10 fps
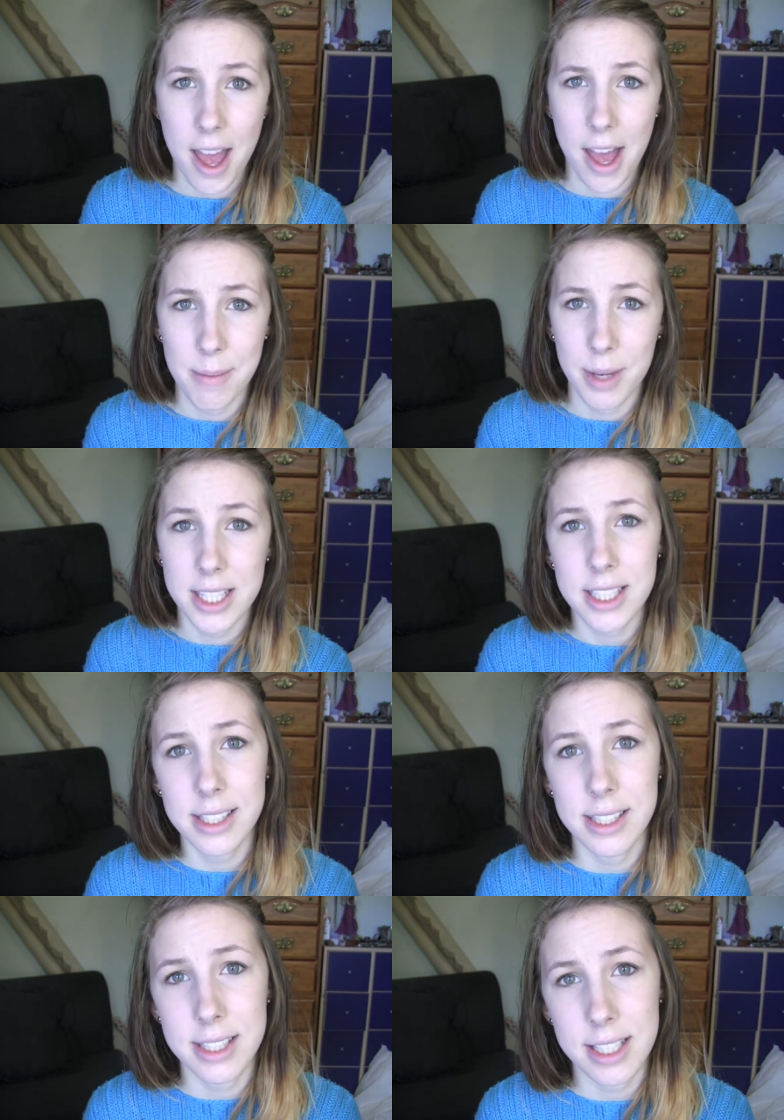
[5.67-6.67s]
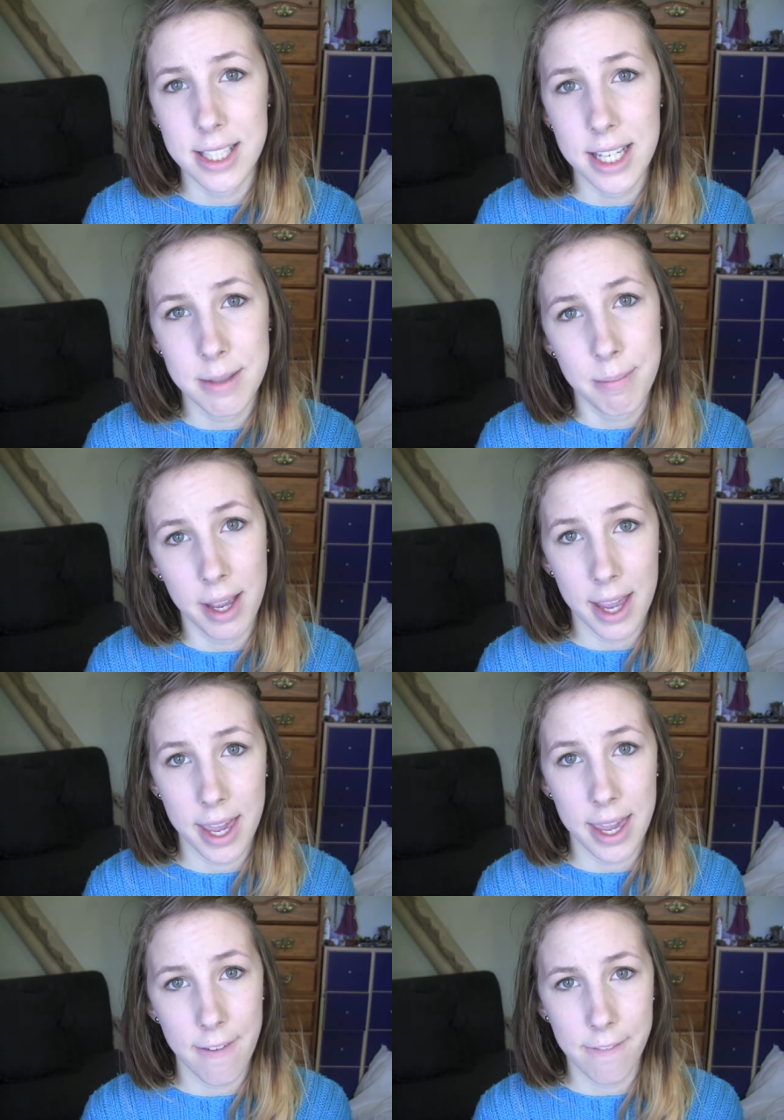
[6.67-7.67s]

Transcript: I just did my